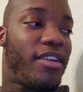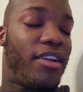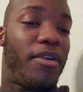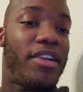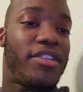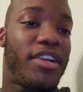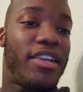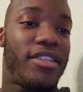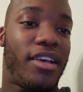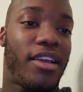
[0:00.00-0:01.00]

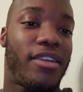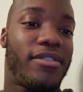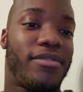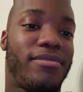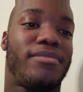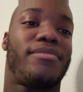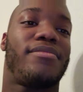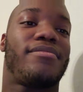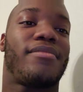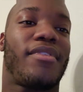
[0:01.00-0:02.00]
Eraserhead's like,
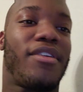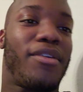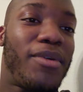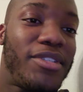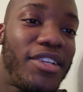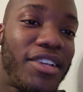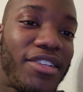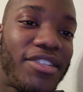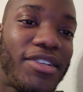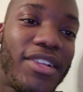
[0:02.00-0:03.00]
what took you
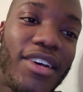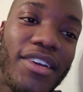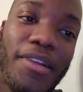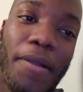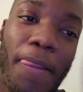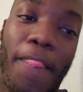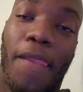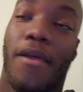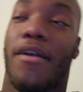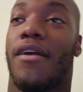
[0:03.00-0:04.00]
so long?
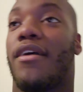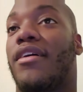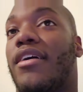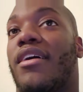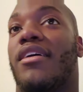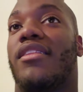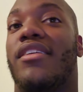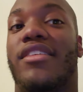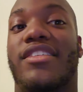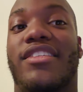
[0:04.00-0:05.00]
And then
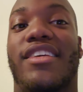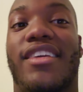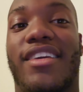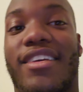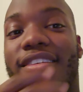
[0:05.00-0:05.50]
you see,